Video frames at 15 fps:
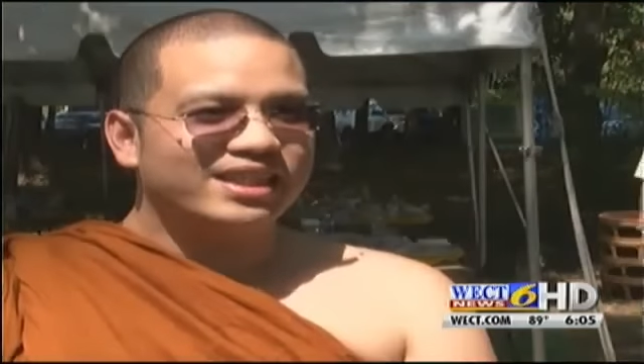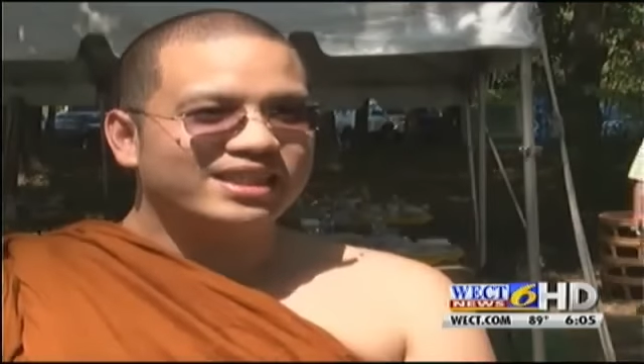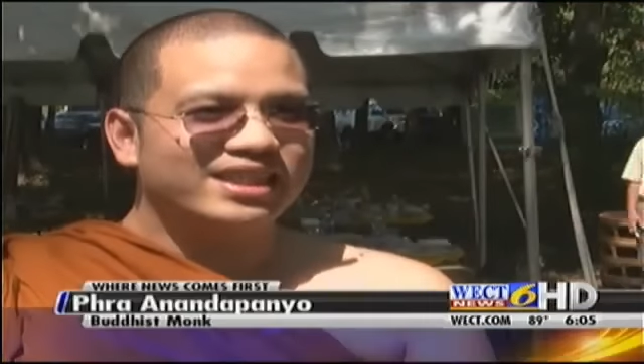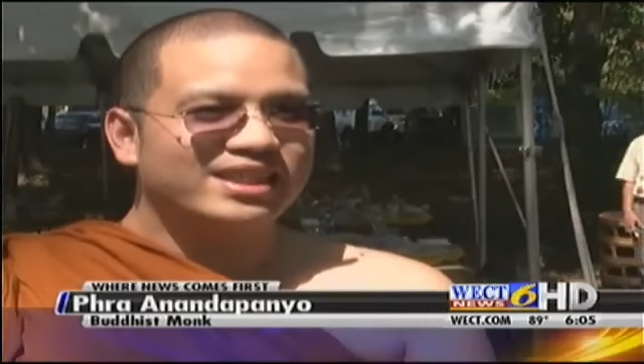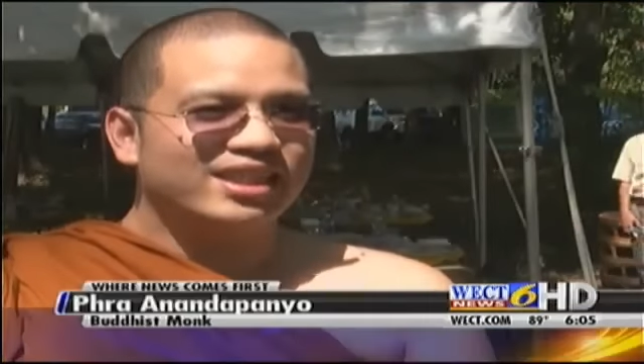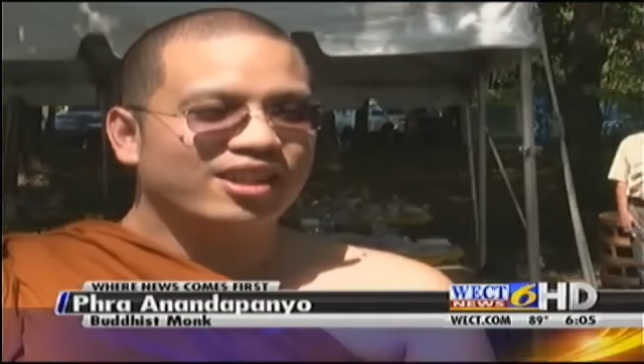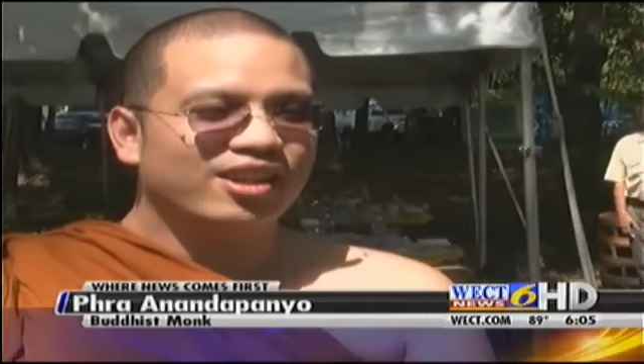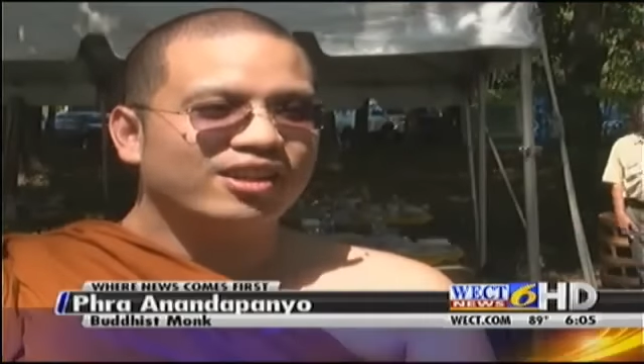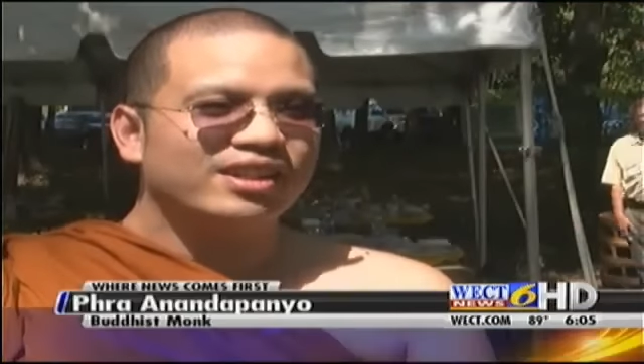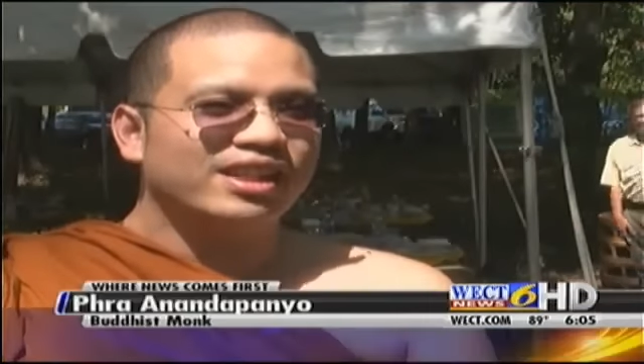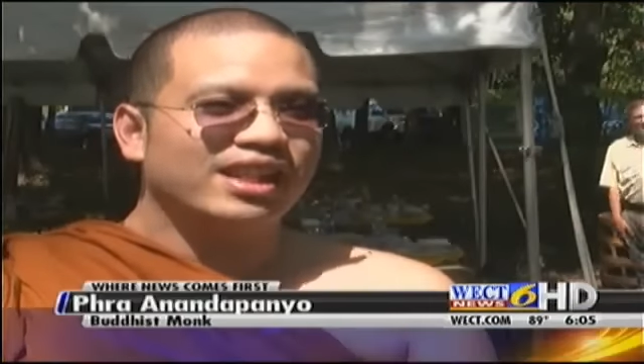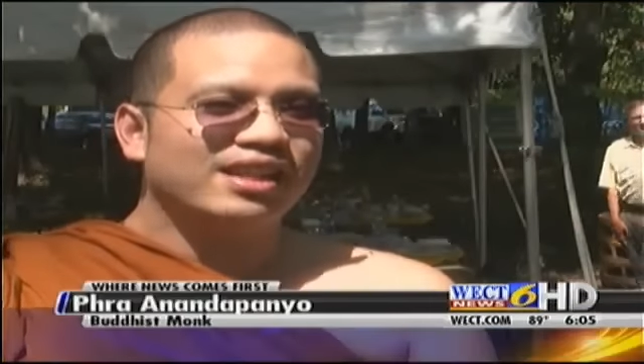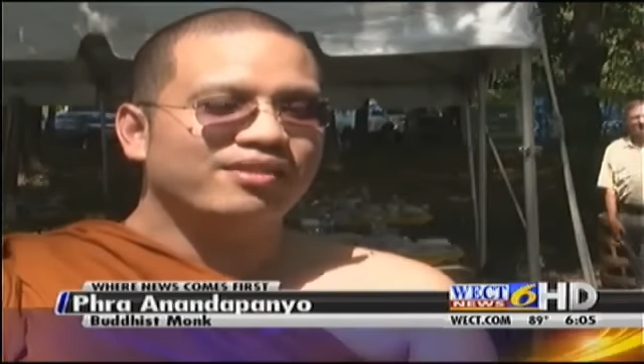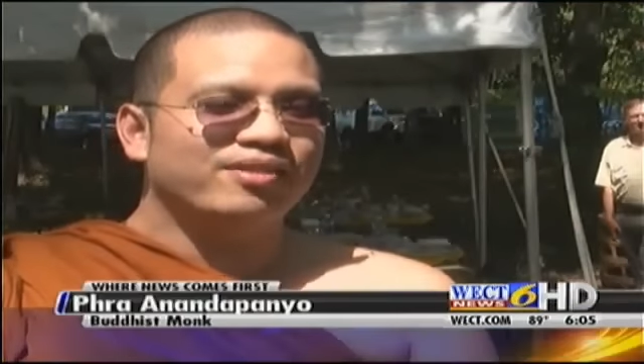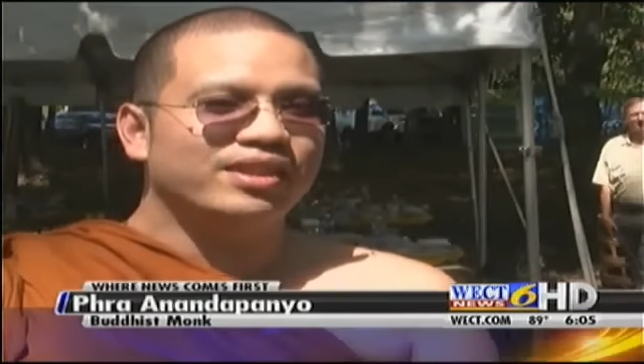It's a hard
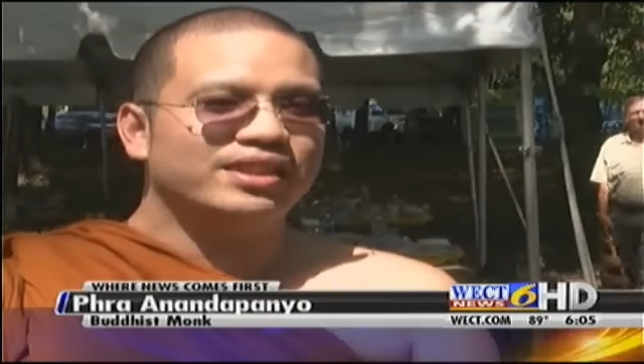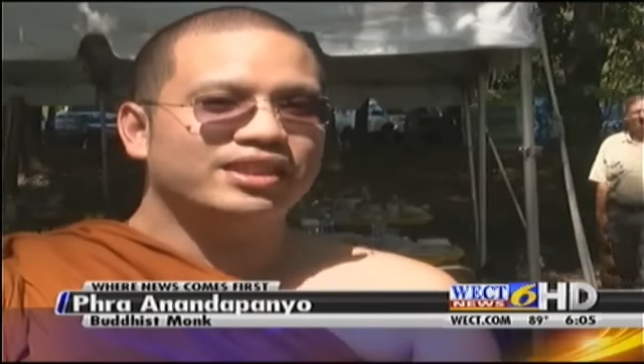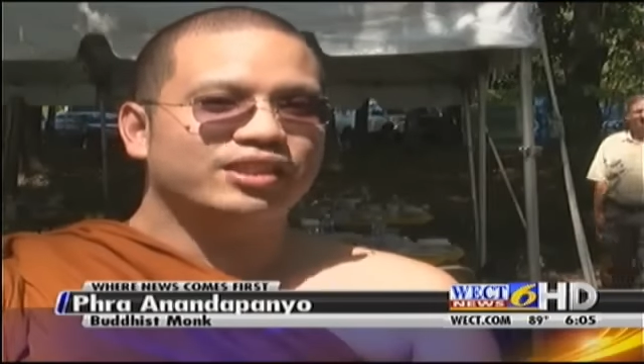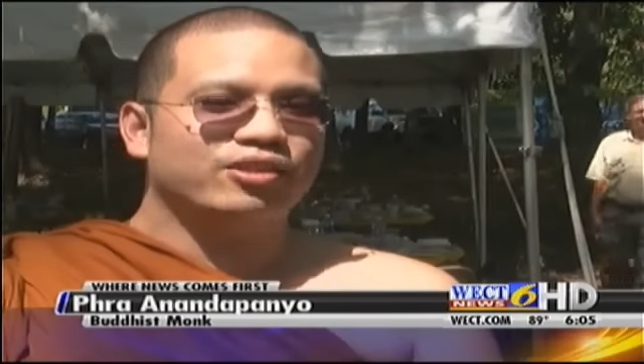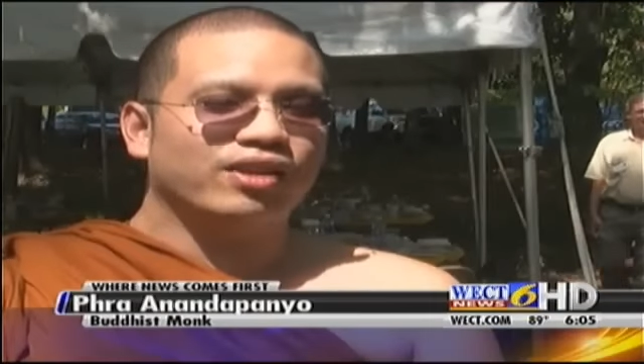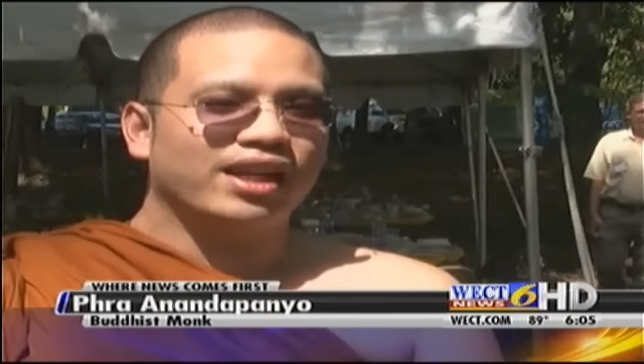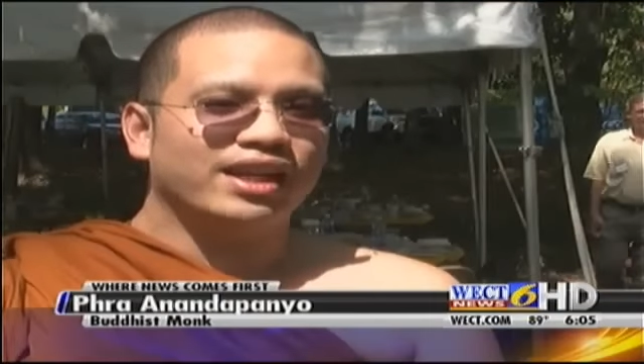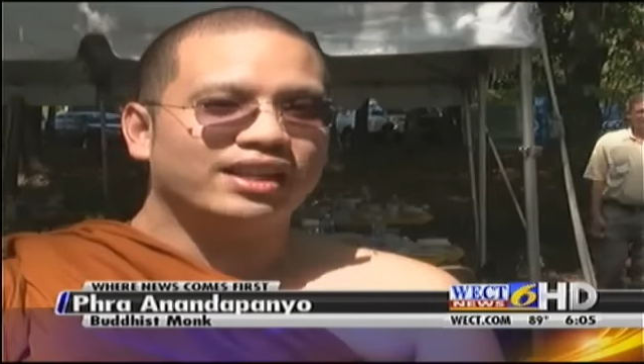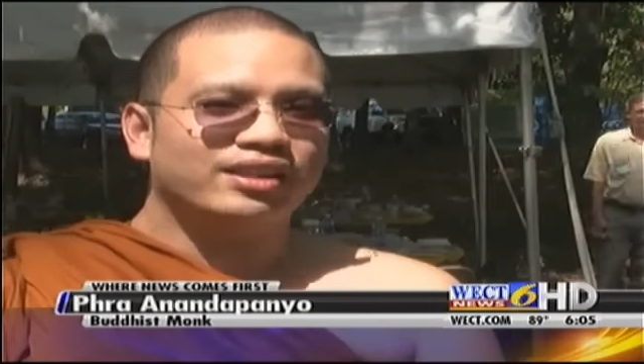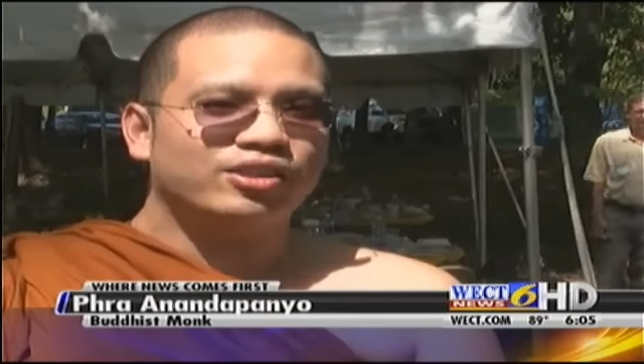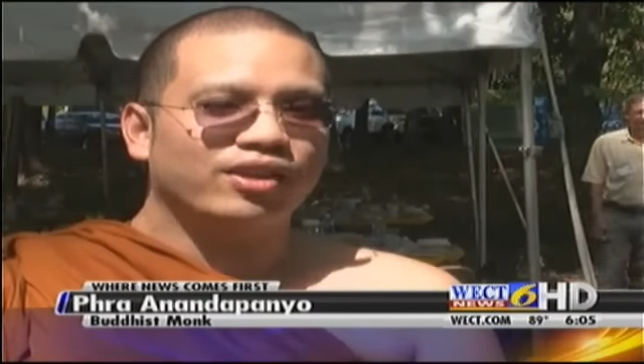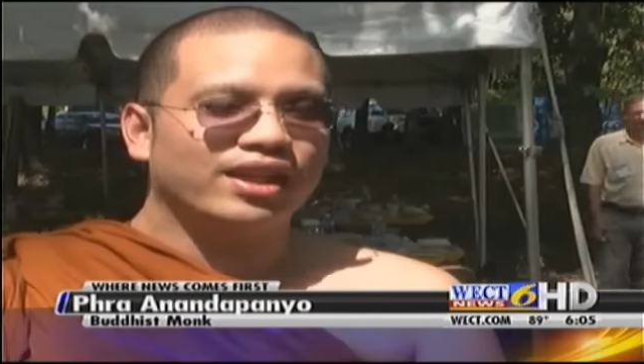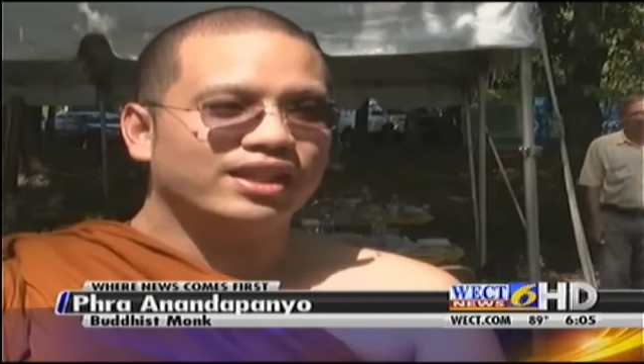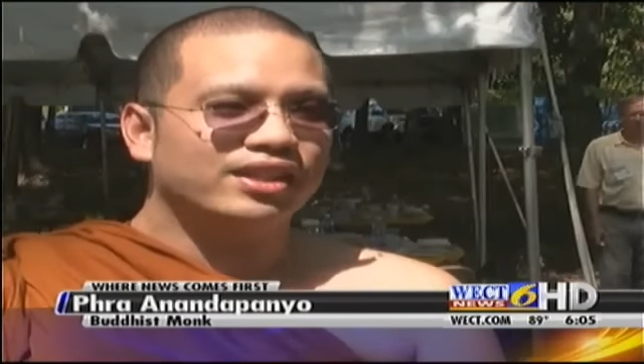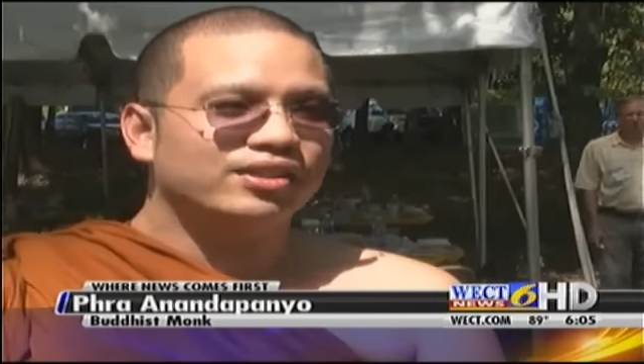life, and it's a grind
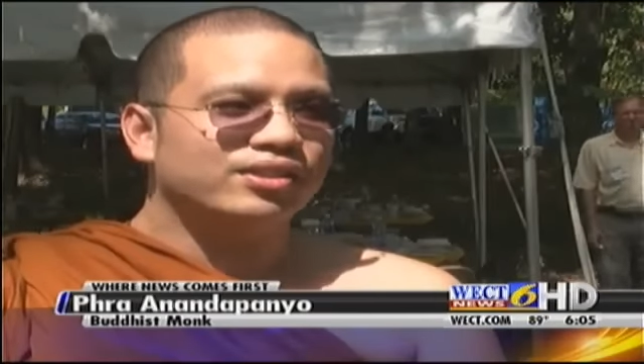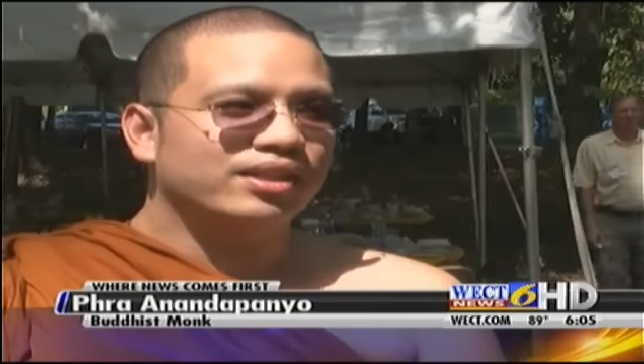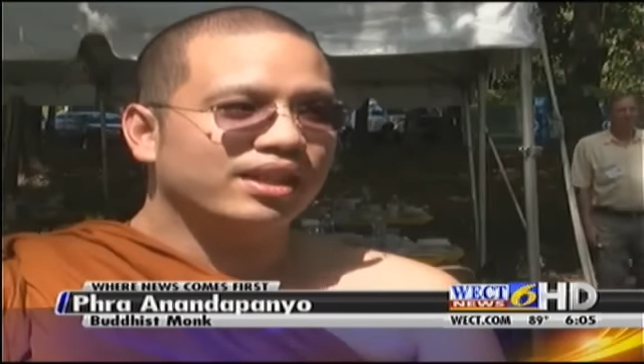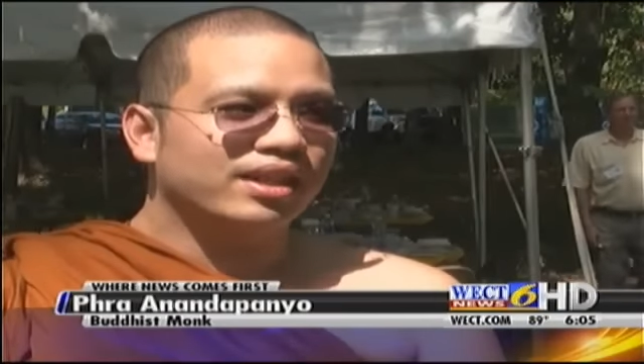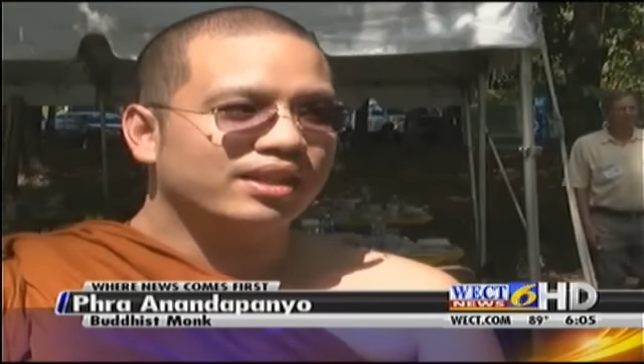trying to